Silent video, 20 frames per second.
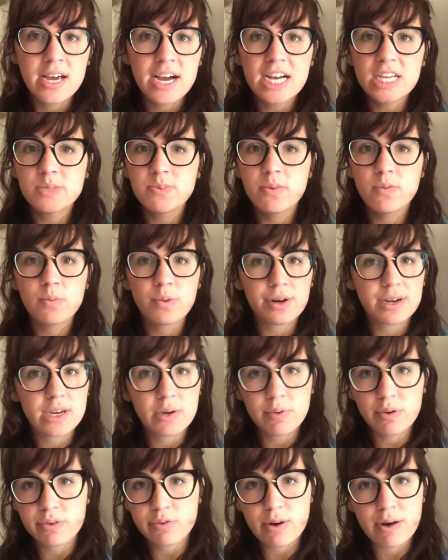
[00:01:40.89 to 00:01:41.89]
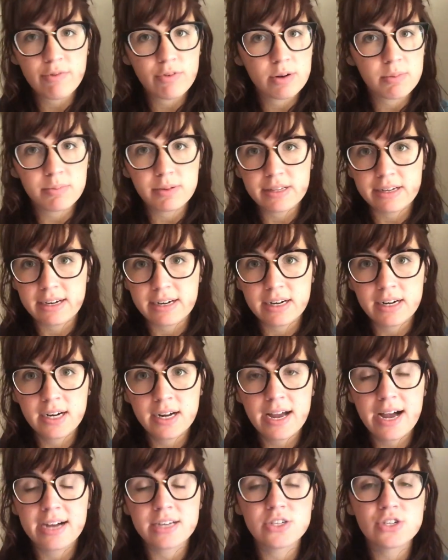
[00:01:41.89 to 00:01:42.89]
has been working with Reverend Blair
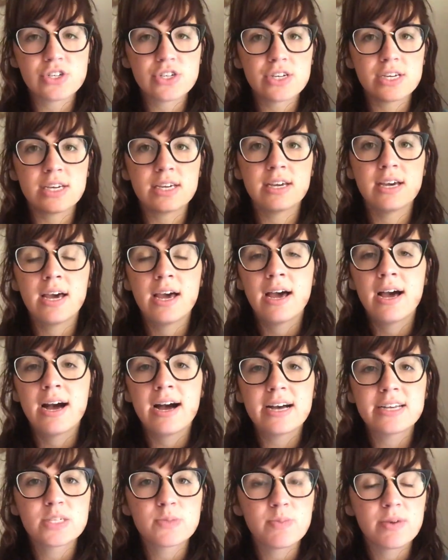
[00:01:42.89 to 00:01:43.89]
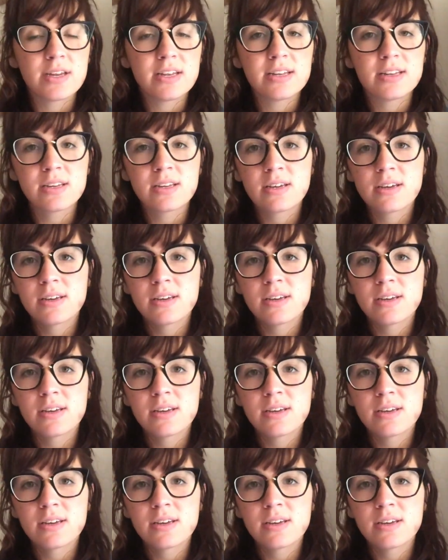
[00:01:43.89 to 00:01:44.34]
as she has been